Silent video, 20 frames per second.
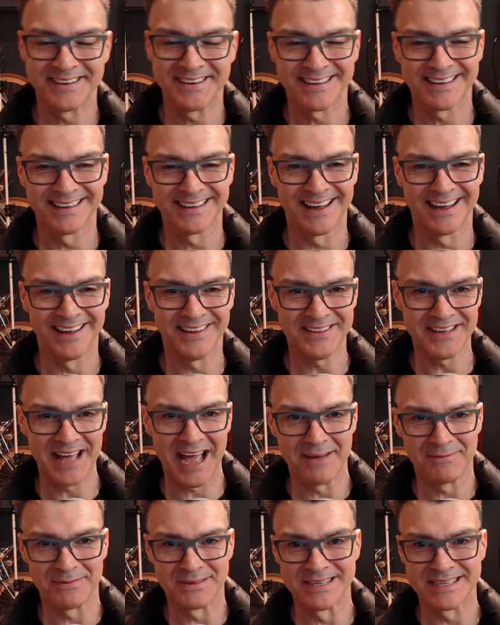It
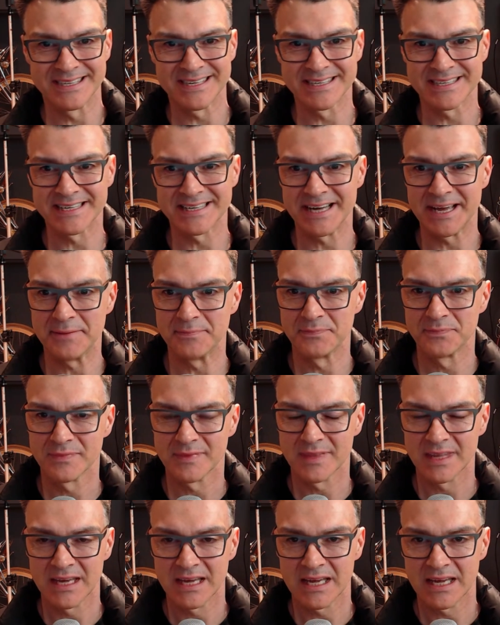happens, doesn't it?
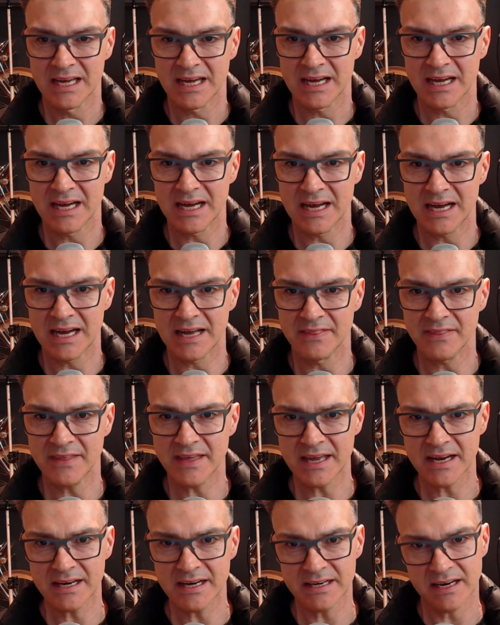And
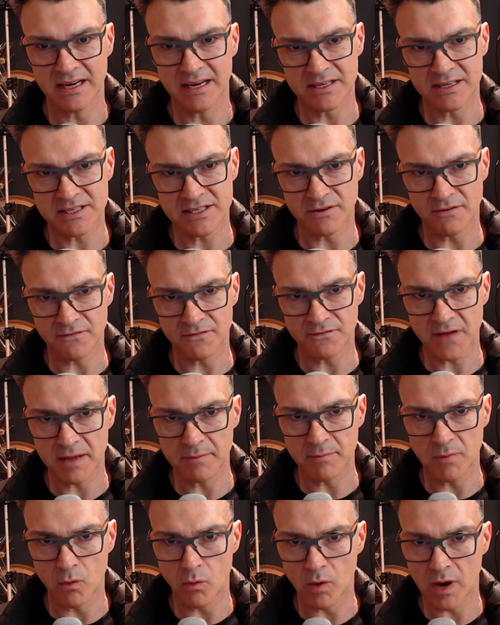then I sort of
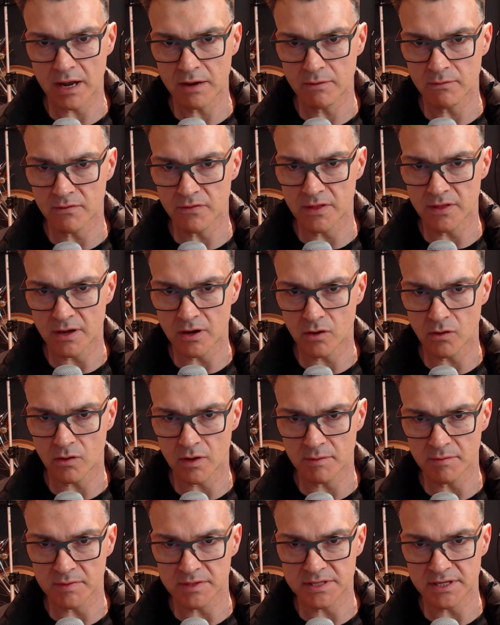found my way with the
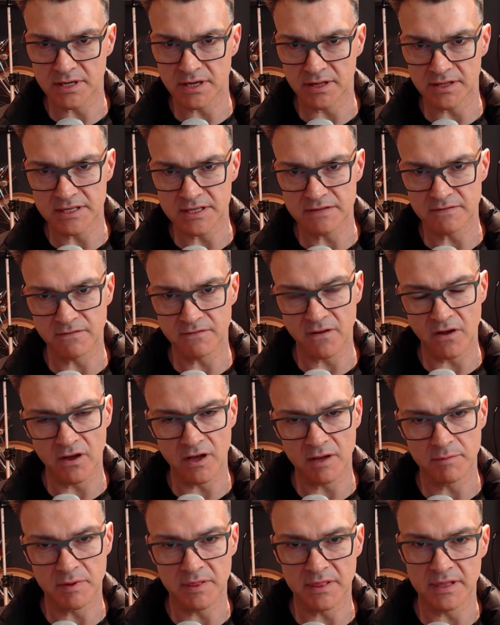equipment and got this
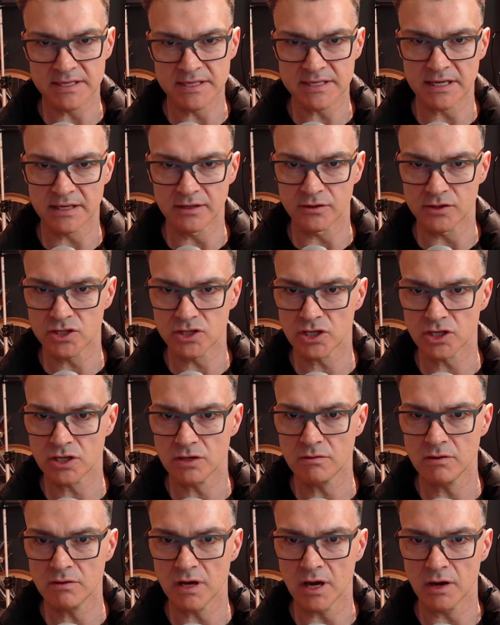vibe and this little
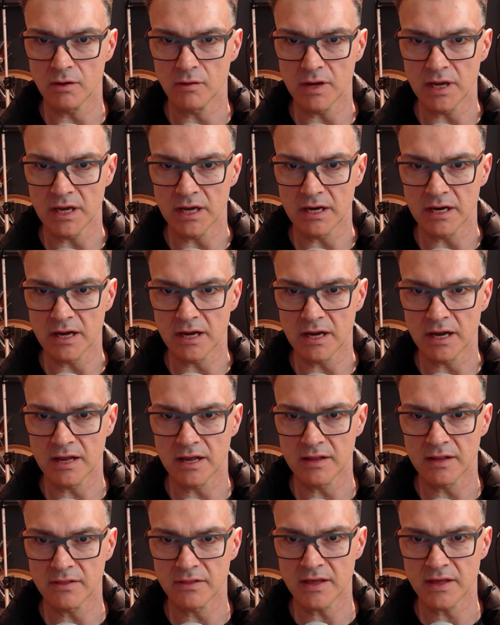tune going.
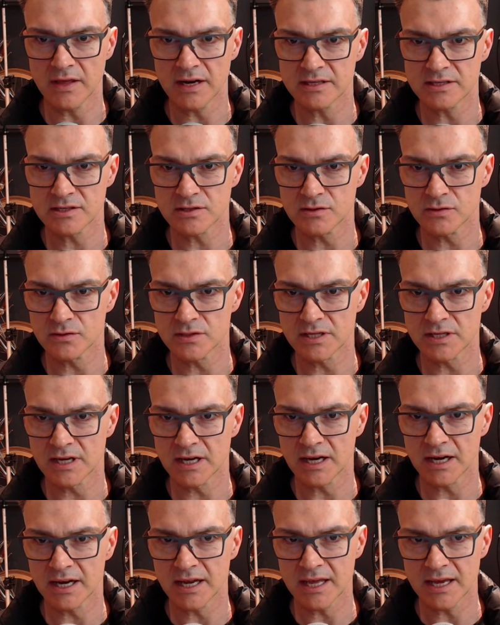And then it sort of
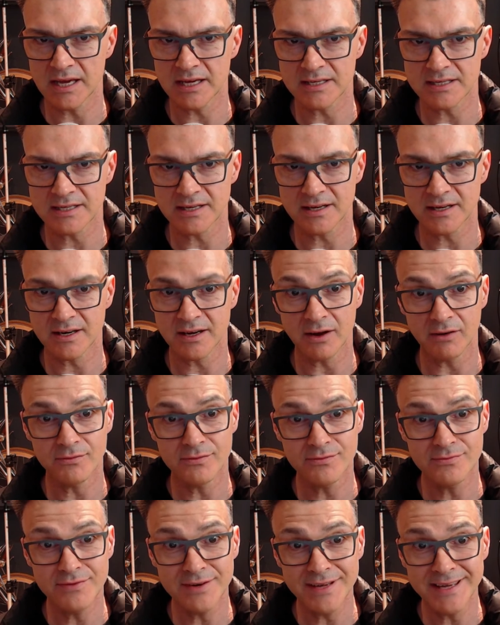clicked and I got
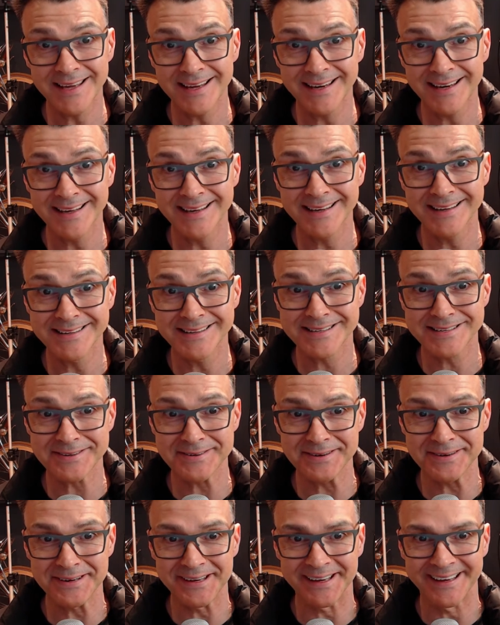really
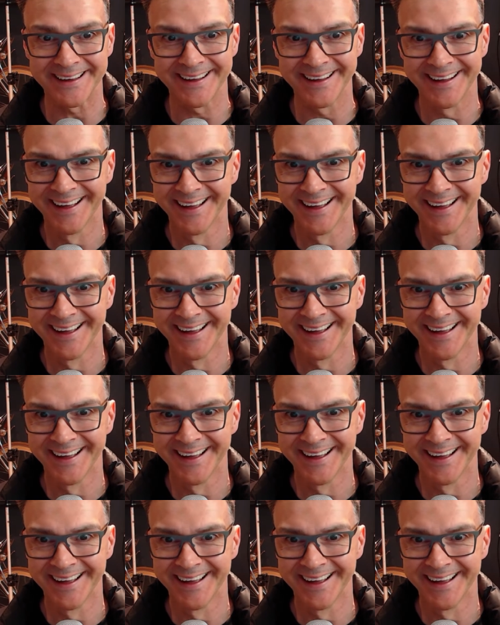into it.